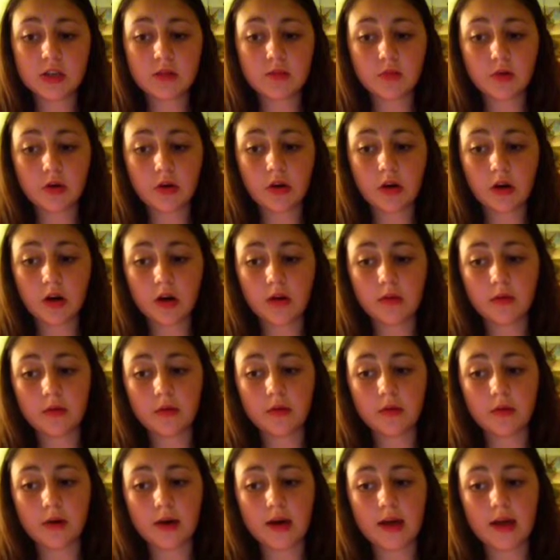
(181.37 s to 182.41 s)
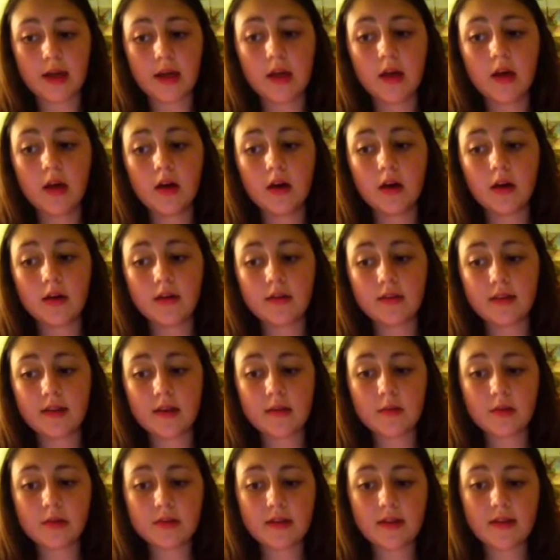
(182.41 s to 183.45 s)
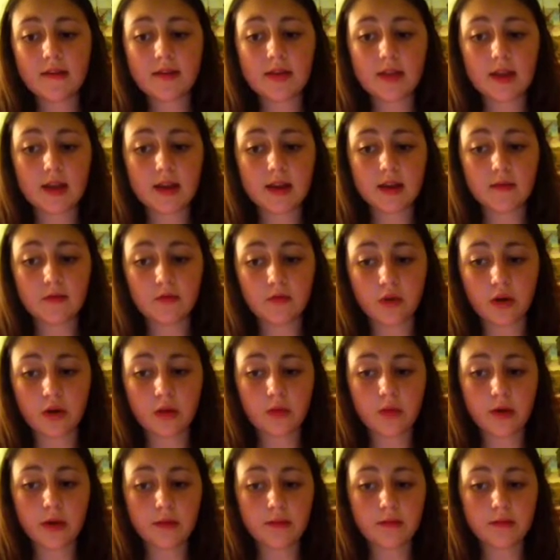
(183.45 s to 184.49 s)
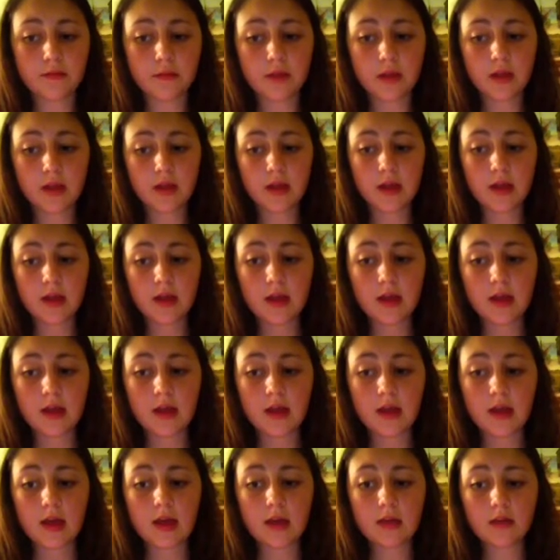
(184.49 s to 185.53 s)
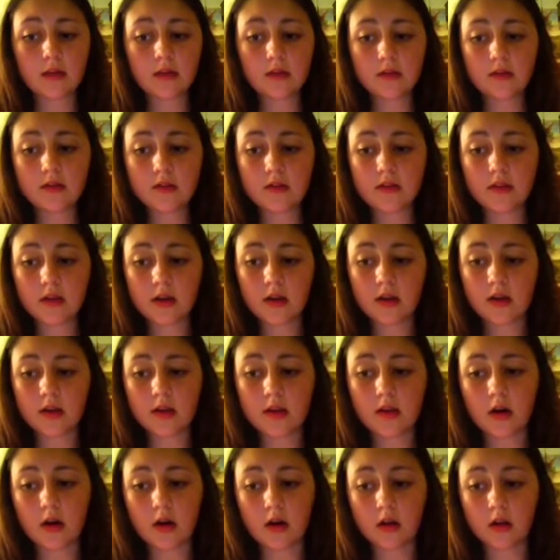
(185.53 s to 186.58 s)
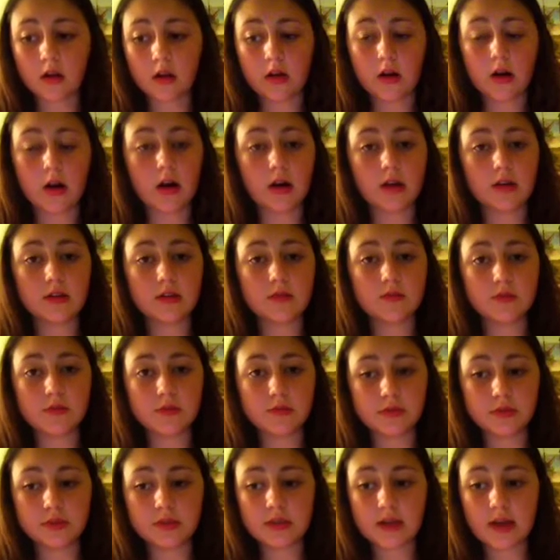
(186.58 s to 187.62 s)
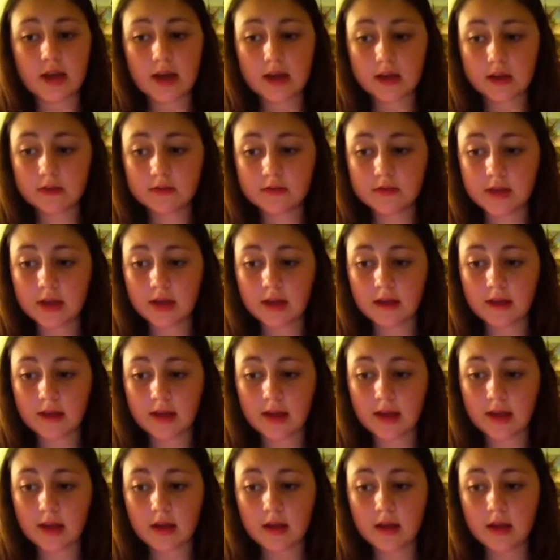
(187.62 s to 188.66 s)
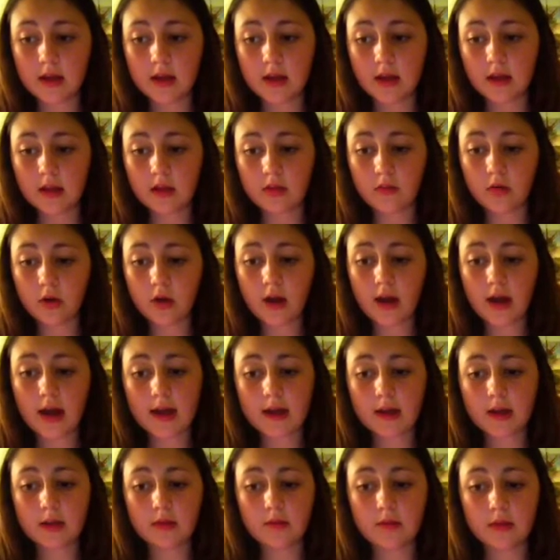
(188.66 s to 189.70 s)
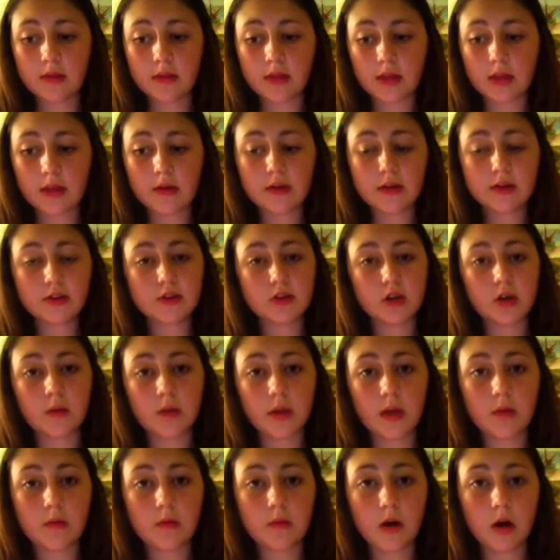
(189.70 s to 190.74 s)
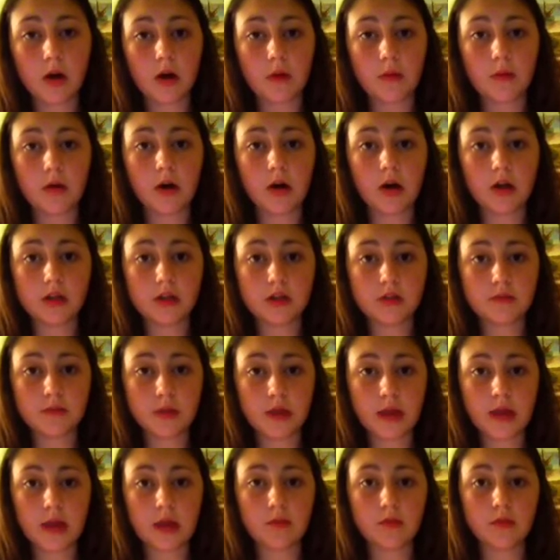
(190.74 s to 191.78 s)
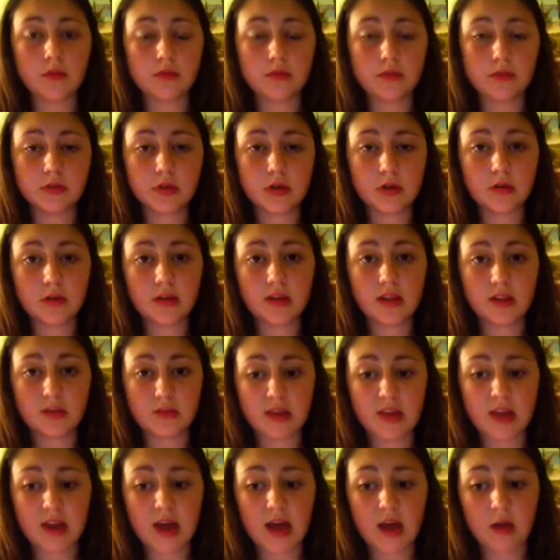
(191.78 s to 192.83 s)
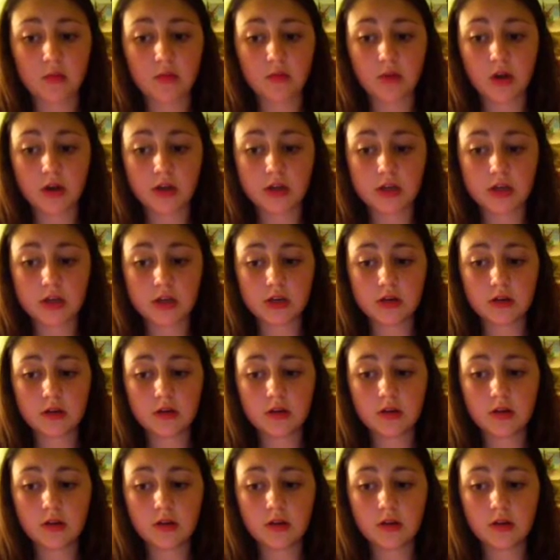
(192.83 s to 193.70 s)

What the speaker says: in Pearl Harbor, Hawaii, on December 7, 1941. Hitler started the Holocaust, which was an act of genocide, and the war ended with the U.S. dropping a bomb on Japan, which was known as the Manhattan Project.